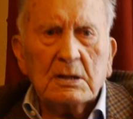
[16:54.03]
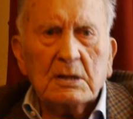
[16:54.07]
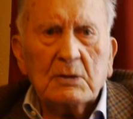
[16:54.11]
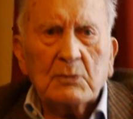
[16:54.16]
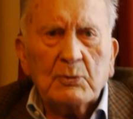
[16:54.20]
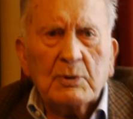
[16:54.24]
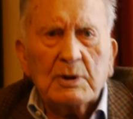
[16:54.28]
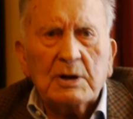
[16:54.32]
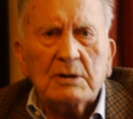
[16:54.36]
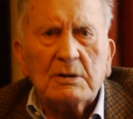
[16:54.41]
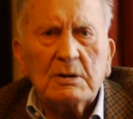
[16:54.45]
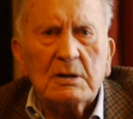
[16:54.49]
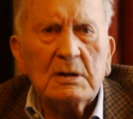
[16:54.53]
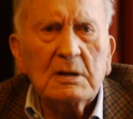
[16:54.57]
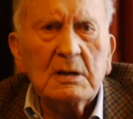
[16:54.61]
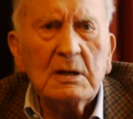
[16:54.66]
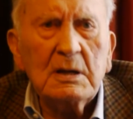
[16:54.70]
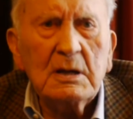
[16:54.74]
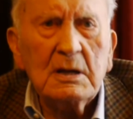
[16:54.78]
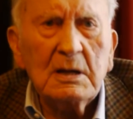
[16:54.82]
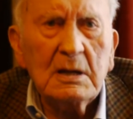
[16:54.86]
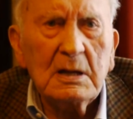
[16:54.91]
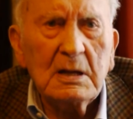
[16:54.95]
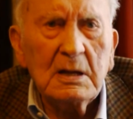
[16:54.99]
Where? The
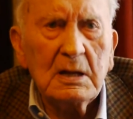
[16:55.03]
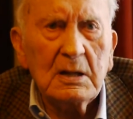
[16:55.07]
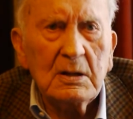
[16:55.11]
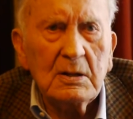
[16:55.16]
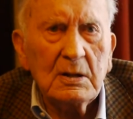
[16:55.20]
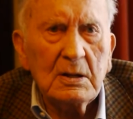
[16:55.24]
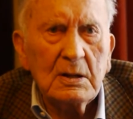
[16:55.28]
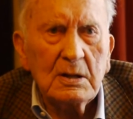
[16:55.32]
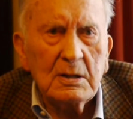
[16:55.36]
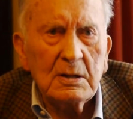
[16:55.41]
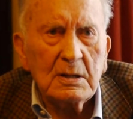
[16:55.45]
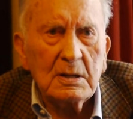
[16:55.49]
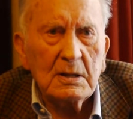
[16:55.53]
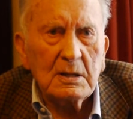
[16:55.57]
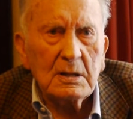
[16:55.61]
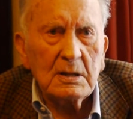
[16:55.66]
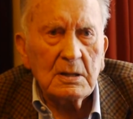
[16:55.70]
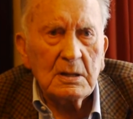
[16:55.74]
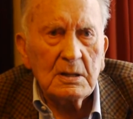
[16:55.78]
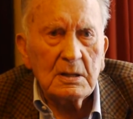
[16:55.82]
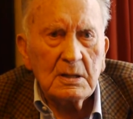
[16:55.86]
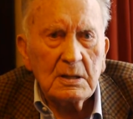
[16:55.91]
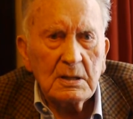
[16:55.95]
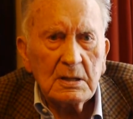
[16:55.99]
Co-op
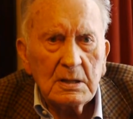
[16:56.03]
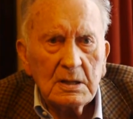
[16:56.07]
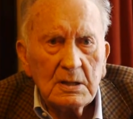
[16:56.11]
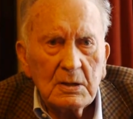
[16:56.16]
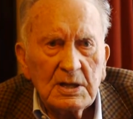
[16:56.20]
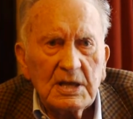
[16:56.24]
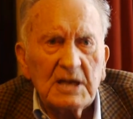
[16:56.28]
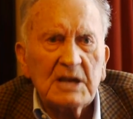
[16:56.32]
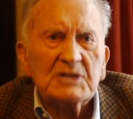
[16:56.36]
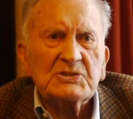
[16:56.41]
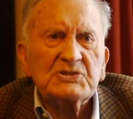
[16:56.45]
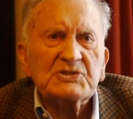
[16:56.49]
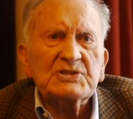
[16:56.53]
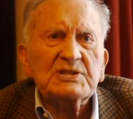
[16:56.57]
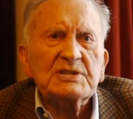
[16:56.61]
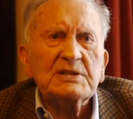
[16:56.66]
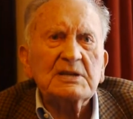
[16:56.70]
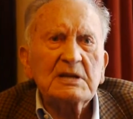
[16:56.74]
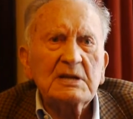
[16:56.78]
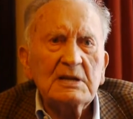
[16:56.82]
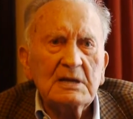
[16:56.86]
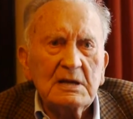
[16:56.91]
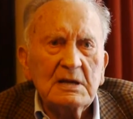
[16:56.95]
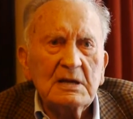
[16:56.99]
Hall. Yes.
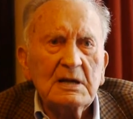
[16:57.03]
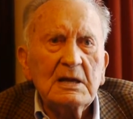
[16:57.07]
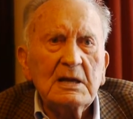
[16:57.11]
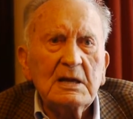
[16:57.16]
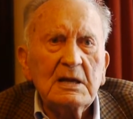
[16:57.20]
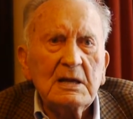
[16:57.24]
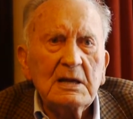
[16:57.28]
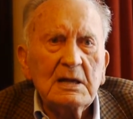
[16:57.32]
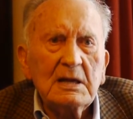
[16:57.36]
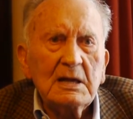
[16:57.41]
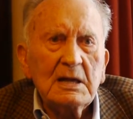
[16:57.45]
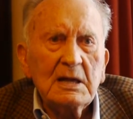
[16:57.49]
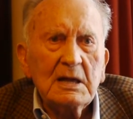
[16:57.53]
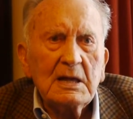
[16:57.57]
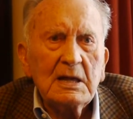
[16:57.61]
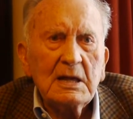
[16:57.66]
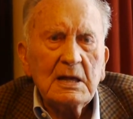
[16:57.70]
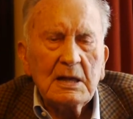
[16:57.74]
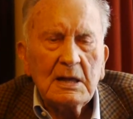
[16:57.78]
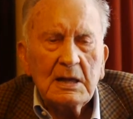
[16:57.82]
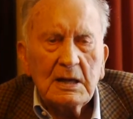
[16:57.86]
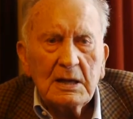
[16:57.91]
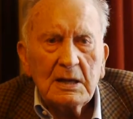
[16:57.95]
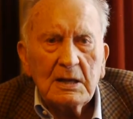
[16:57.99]
Yeah.
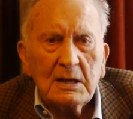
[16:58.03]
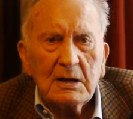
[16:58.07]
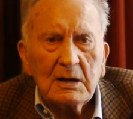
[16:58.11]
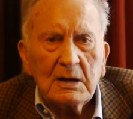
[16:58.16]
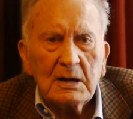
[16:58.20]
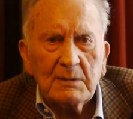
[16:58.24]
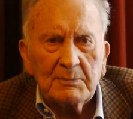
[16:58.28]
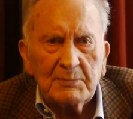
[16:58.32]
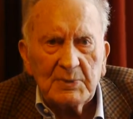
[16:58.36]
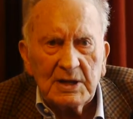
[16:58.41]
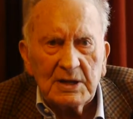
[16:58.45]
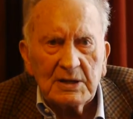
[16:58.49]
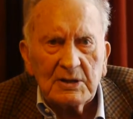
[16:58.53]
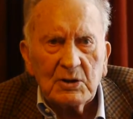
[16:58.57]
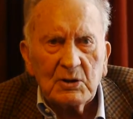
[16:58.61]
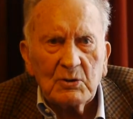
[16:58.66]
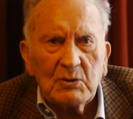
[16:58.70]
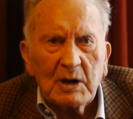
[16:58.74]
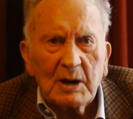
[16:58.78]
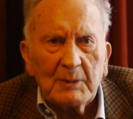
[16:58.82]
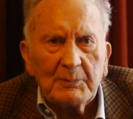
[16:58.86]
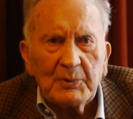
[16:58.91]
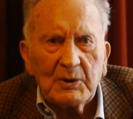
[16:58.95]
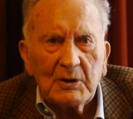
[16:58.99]
I've been to
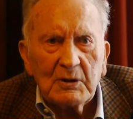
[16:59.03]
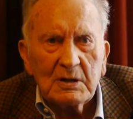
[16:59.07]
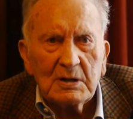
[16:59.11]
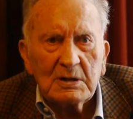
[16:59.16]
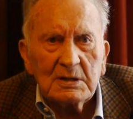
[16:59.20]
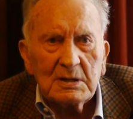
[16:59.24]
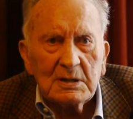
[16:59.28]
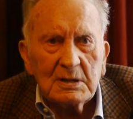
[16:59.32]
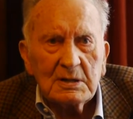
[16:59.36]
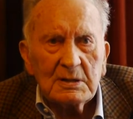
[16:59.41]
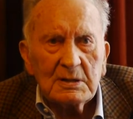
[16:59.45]
Co-op Hall.